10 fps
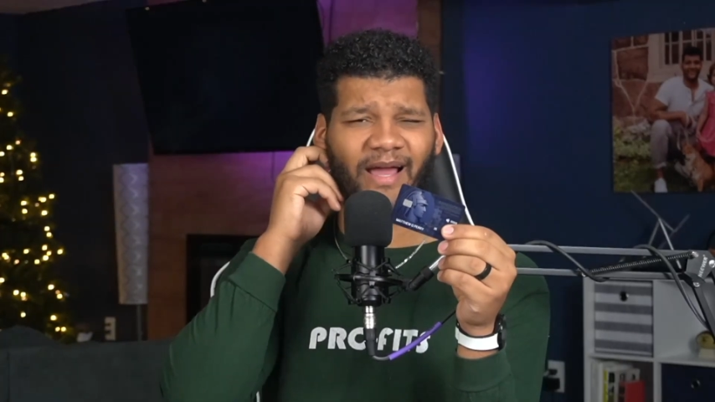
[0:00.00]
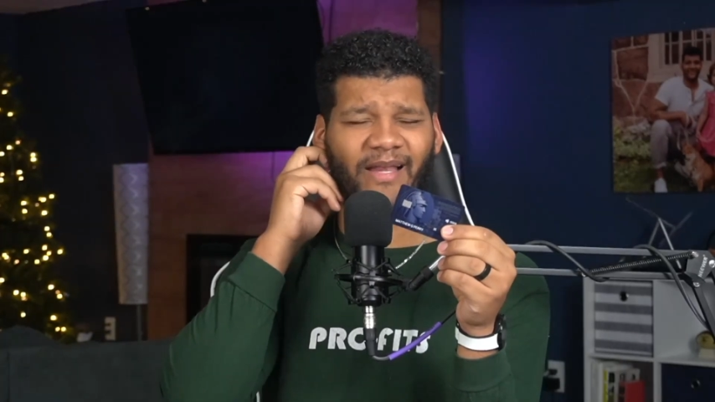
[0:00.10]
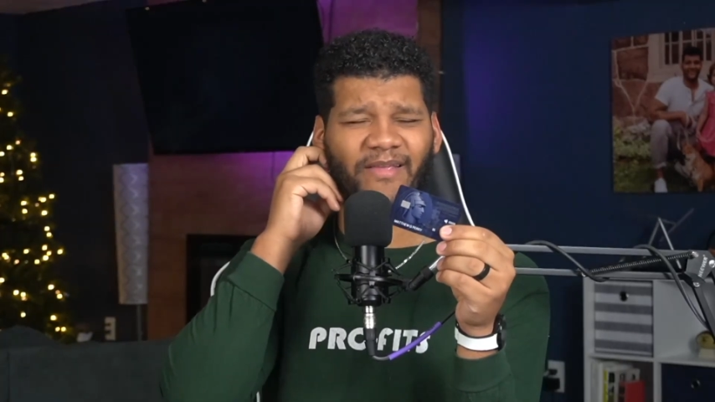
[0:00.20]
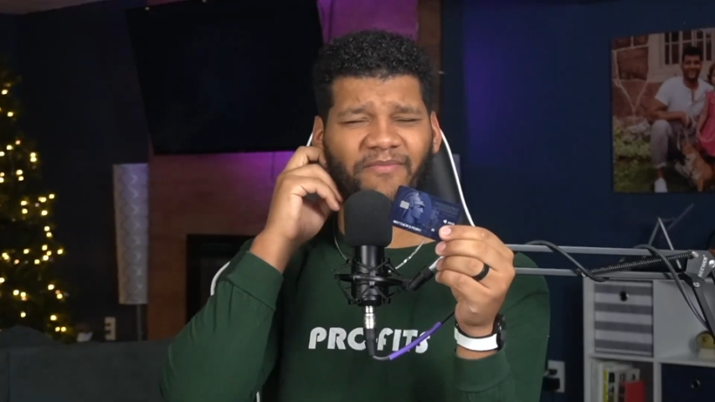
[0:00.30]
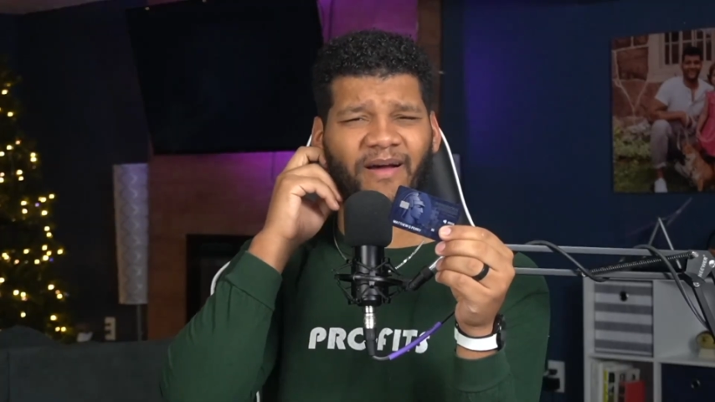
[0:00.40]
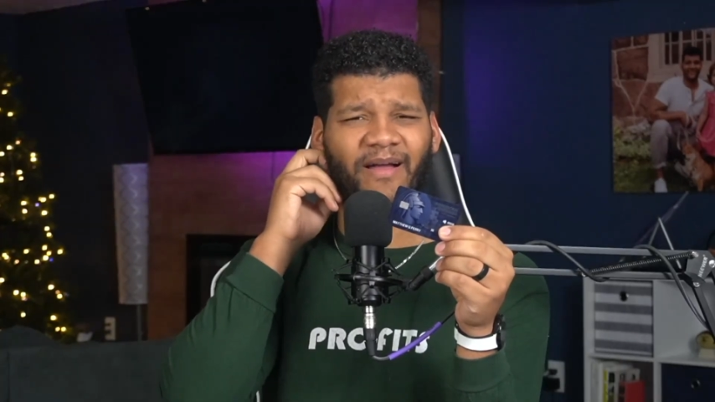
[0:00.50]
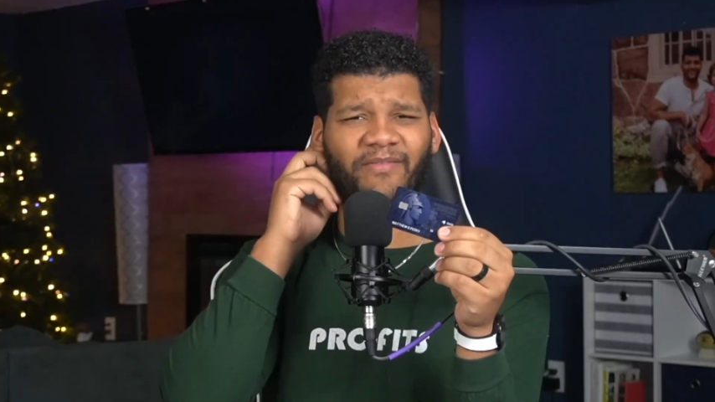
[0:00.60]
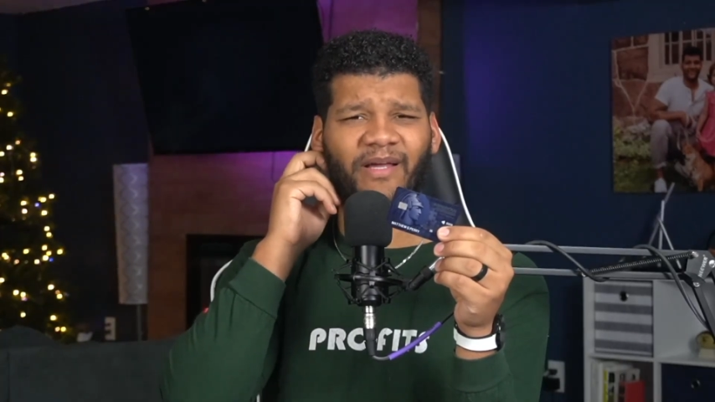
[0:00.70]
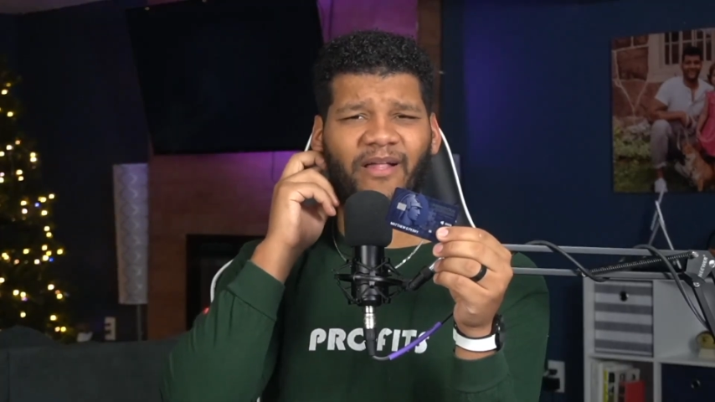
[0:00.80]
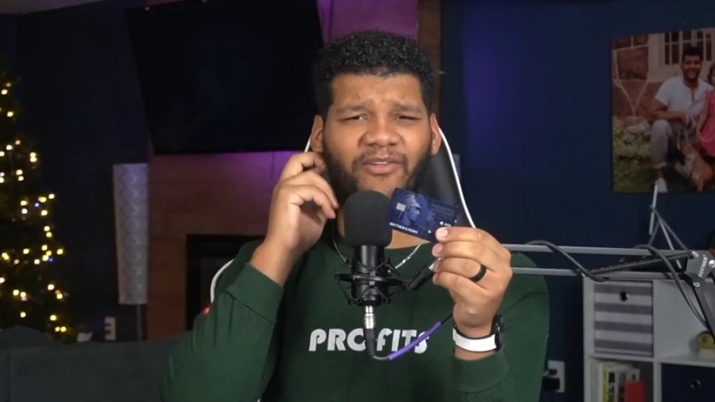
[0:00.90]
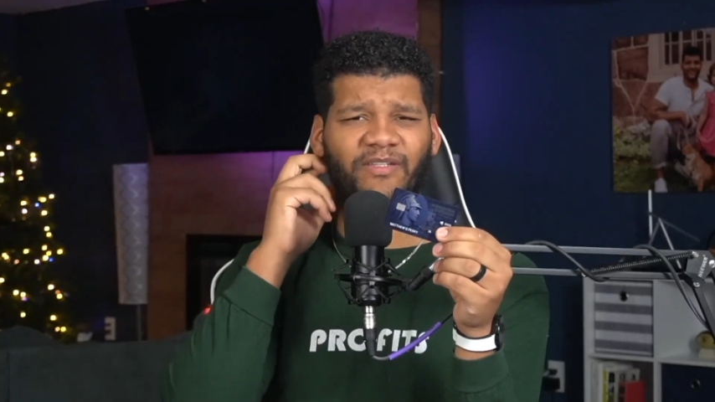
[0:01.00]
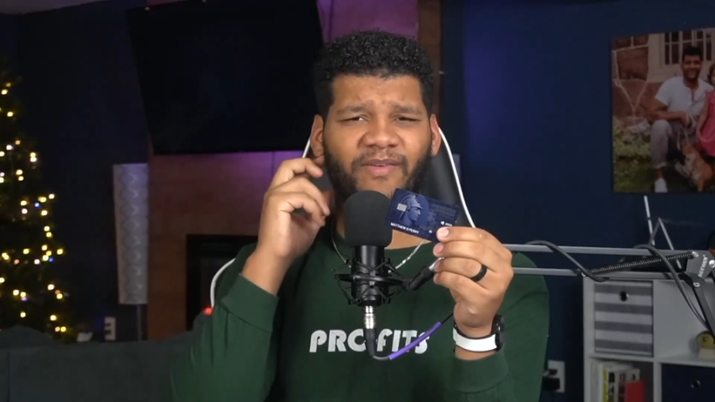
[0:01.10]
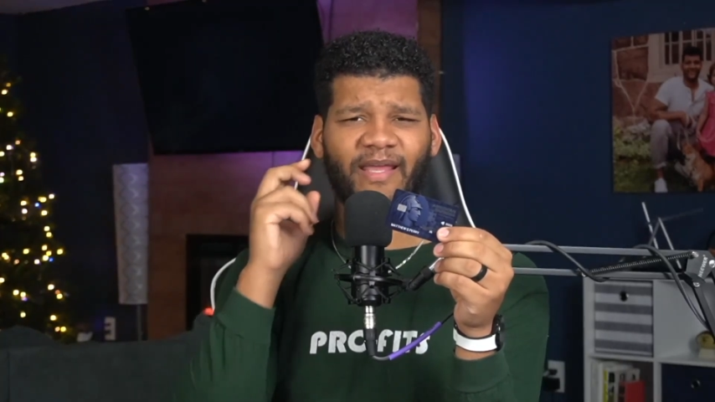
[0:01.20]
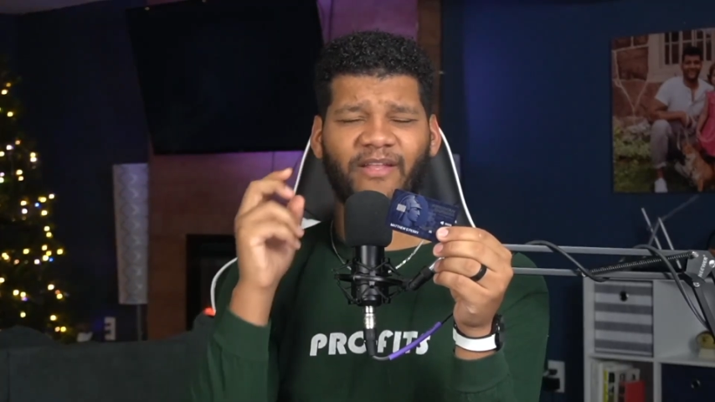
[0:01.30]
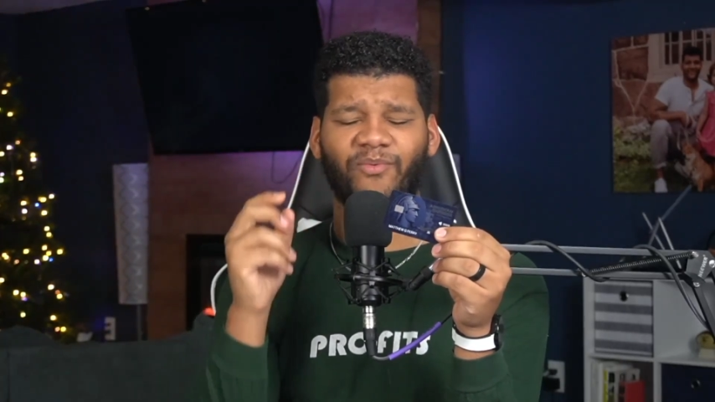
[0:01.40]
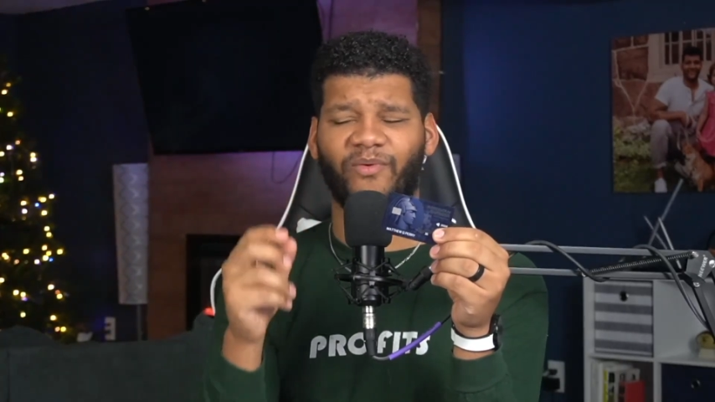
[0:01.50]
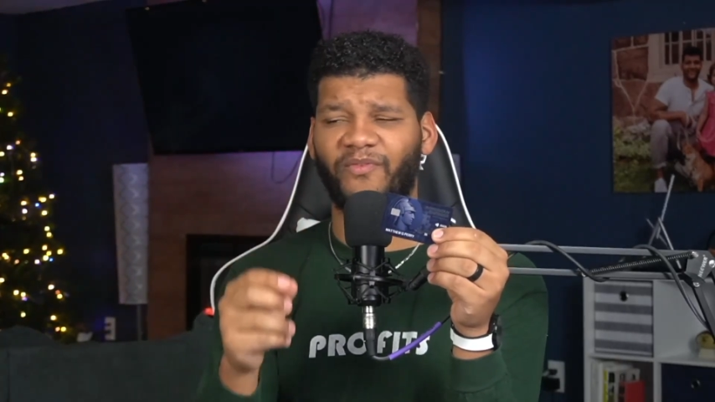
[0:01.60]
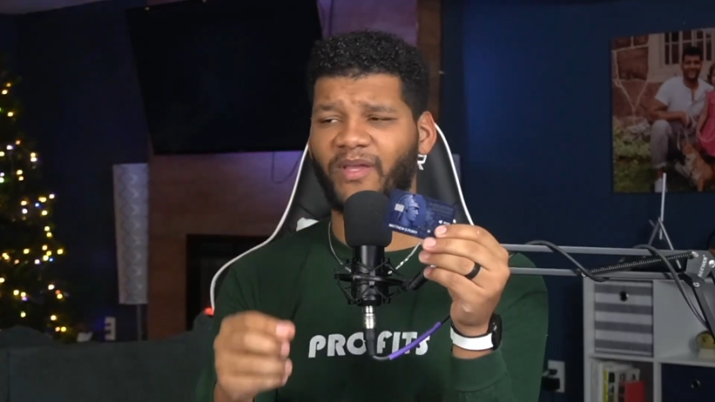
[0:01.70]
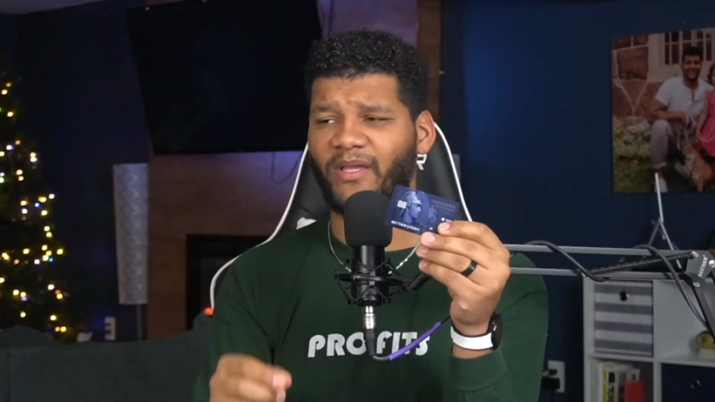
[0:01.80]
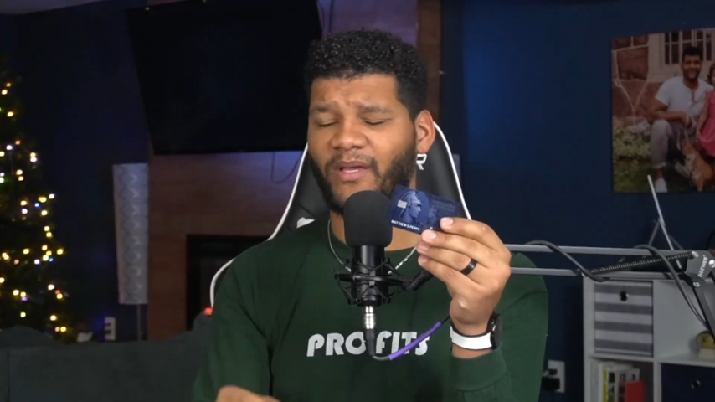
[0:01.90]
$95 of an annual
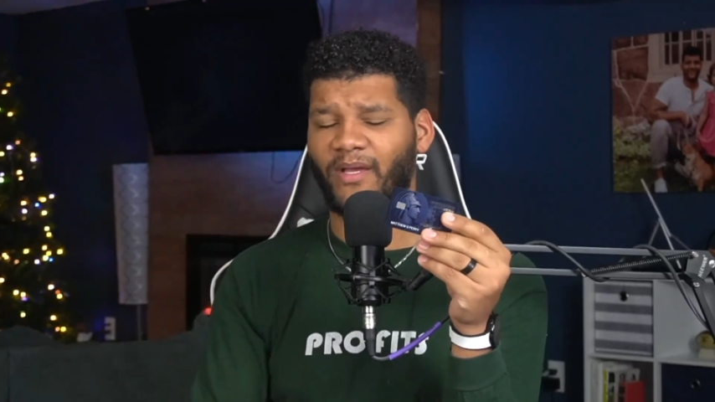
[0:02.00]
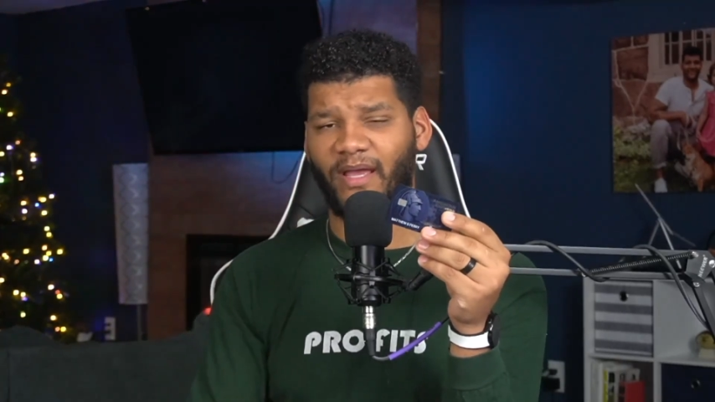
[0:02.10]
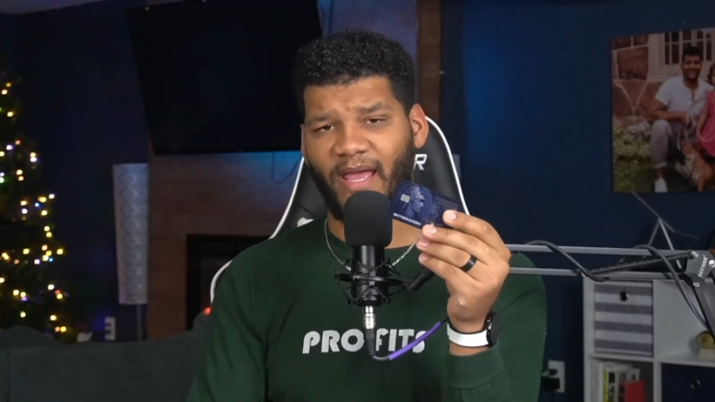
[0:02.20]
fee.